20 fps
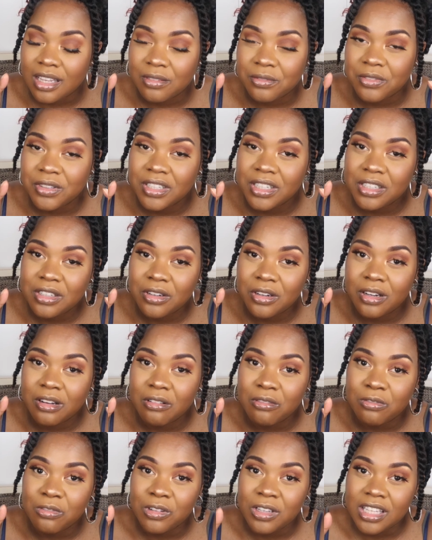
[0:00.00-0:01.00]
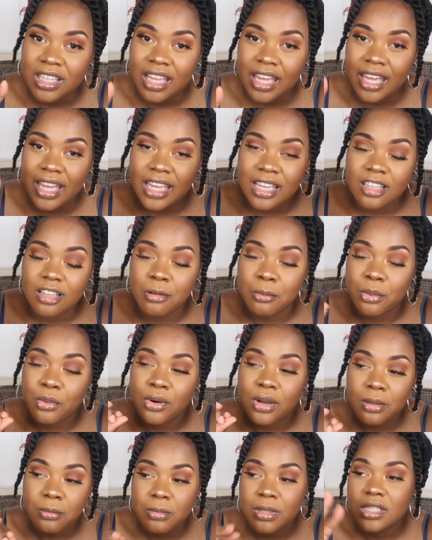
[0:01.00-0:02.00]
that video of week 8
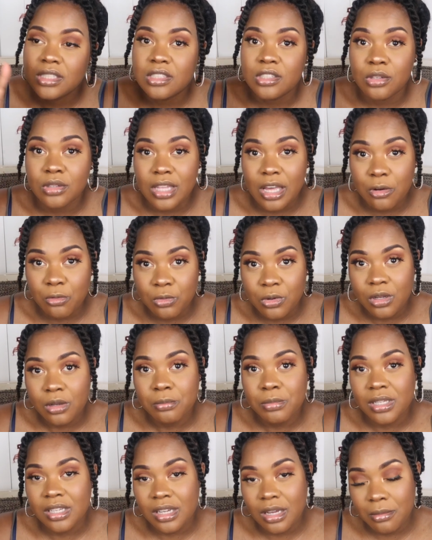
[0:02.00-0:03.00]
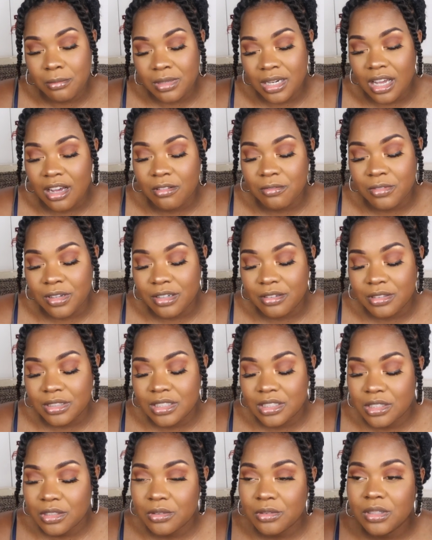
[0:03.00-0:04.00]
appointment, so that will be coming out
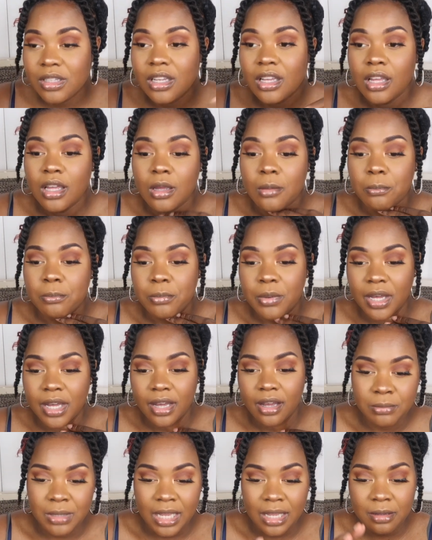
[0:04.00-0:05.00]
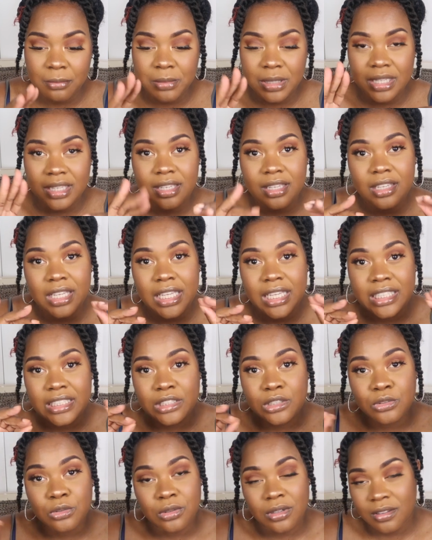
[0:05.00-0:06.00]
very soon. But baby
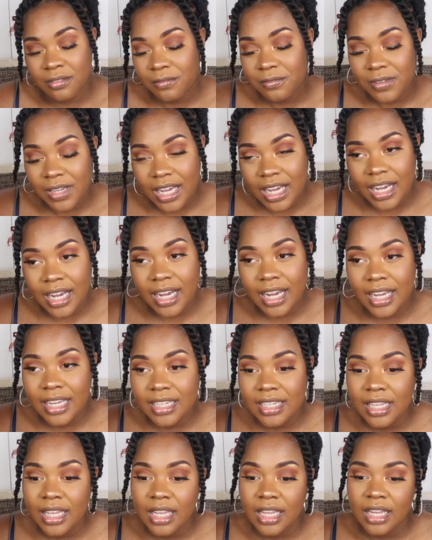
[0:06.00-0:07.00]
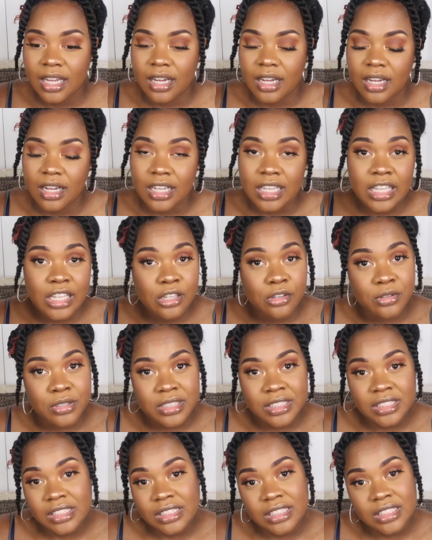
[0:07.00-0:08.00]
is doing fine. He
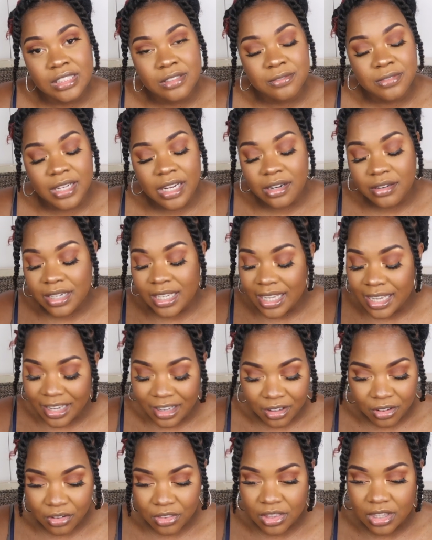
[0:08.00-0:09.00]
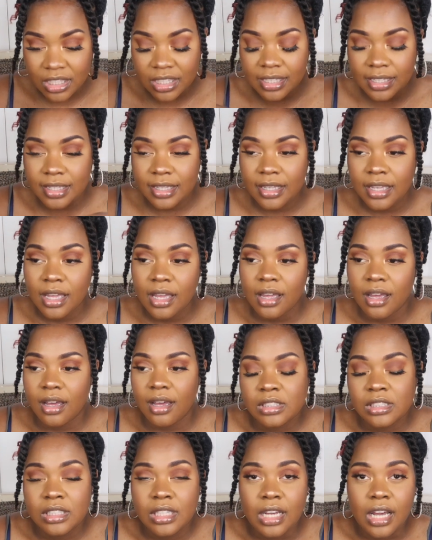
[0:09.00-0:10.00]
or she is very healthy.
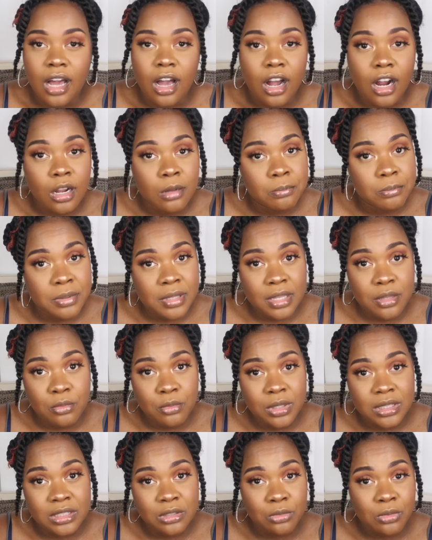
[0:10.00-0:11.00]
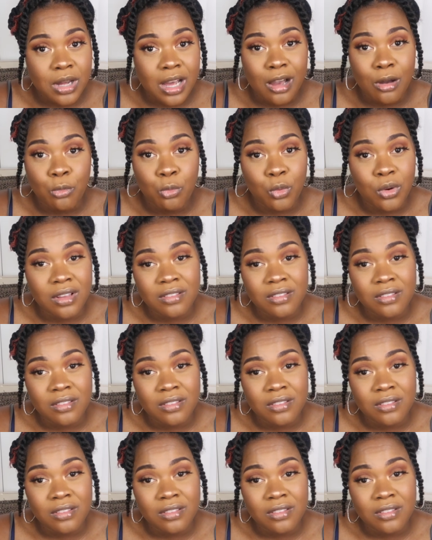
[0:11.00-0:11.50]
The heartbeat was around